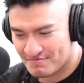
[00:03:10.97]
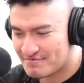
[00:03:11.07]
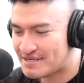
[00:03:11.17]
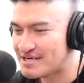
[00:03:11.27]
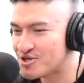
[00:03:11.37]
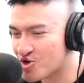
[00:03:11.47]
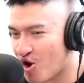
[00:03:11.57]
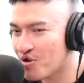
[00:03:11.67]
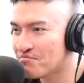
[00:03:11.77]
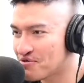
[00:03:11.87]
It is
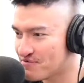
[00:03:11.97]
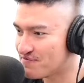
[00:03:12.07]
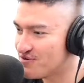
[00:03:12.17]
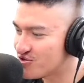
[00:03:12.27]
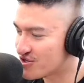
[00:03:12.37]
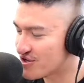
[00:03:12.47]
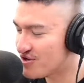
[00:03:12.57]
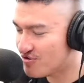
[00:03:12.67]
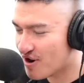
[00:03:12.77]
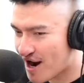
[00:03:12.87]
all about the future.
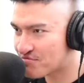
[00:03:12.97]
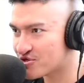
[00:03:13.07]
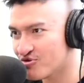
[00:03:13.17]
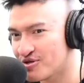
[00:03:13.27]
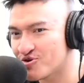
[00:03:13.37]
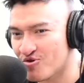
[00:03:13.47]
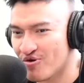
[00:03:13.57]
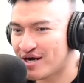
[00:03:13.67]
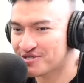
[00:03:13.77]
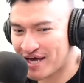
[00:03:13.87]
You are absolutely
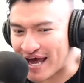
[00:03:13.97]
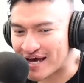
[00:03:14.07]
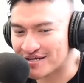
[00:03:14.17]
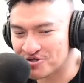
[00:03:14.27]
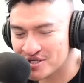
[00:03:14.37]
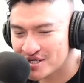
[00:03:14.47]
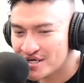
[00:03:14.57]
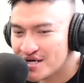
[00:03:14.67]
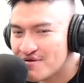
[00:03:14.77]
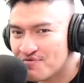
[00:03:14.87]
correct. And
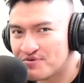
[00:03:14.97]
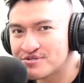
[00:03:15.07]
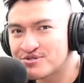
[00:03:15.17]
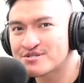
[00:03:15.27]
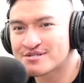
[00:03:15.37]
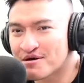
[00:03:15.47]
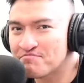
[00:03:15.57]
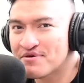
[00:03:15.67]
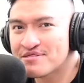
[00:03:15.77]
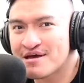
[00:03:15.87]
this is
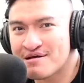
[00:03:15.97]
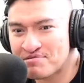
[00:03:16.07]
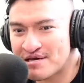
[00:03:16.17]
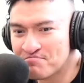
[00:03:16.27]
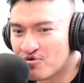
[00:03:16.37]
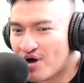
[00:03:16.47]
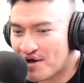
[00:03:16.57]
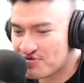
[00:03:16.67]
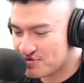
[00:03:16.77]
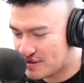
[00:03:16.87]
something that people
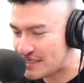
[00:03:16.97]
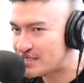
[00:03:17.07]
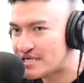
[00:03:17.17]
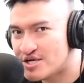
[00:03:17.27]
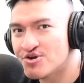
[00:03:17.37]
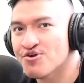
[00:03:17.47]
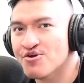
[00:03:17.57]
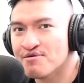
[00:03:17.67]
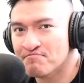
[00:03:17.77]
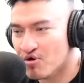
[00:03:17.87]
need to
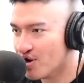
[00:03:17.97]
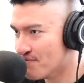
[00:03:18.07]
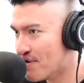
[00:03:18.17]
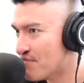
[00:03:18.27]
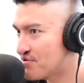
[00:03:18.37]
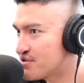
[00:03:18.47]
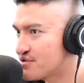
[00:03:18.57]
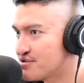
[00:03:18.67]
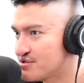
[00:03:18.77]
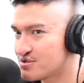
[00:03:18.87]
hear more about,
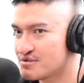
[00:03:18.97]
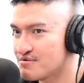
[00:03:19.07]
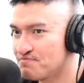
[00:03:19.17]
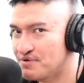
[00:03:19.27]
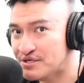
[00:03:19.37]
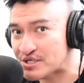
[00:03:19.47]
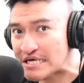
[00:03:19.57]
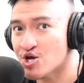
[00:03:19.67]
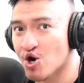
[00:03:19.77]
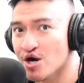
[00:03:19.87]
because it's
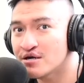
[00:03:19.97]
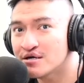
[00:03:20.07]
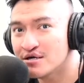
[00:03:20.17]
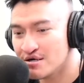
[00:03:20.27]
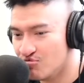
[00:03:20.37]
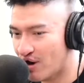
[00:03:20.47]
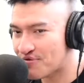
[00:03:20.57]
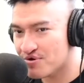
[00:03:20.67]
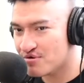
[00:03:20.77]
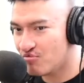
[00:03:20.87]
here.
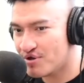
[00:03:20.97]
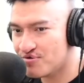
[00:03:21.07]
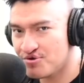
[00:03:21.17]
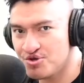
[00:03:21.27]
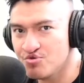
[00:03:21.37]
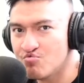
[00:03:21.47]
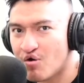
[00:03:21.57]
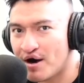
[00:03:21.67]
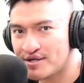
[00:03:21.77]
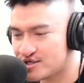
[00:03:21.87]
Whether you
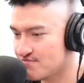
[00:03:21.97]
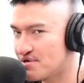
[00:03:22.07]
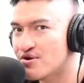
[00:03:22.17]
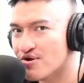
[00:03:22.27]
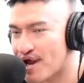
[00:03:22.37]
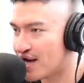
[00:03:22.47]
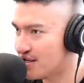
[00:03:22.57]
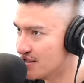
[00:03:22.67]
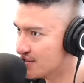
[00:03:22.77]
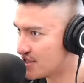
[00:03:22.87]
want it to be or not,
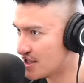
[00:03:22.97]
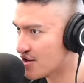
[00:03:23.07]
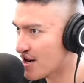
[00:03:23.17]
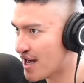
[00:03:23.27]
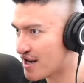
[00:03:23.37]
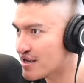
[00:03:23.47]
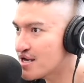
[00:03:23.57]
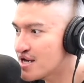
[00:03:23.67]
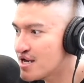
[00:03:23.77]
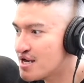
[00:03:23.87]
it is here. And
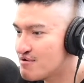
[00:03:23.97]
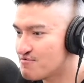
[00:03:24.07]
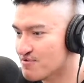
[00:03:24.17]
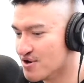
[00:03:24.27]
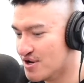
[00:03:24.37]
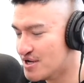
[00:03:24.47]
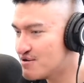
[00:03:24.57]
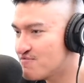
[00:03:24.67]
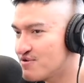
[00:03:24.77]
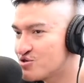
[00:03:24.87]
for
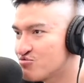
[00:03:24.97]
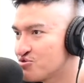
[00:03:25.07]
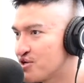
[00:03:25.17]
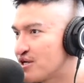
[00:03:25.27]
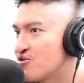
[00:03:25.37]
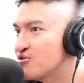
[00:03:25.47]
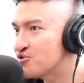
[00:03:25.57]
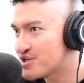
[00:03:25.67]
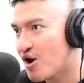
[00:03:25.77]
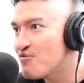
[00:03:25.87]
individuals like
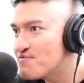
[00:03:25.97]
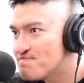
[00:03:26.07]
yourself